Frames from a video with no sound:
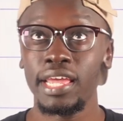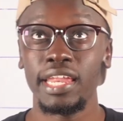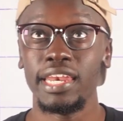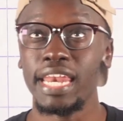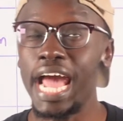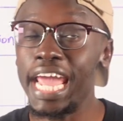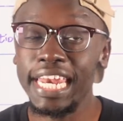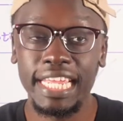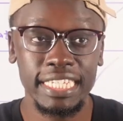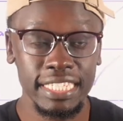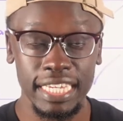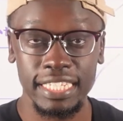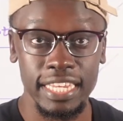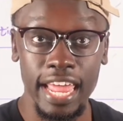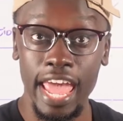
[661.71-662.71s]

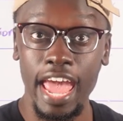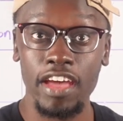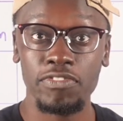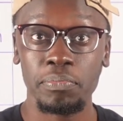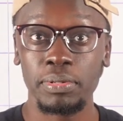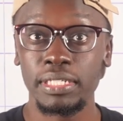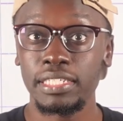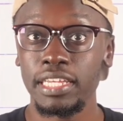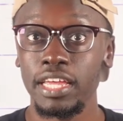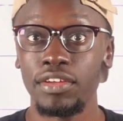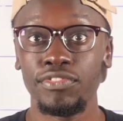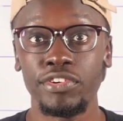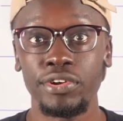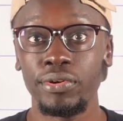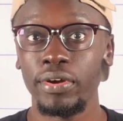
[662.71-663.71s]
96.5%
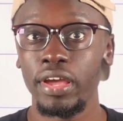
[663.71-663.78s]
if you're doing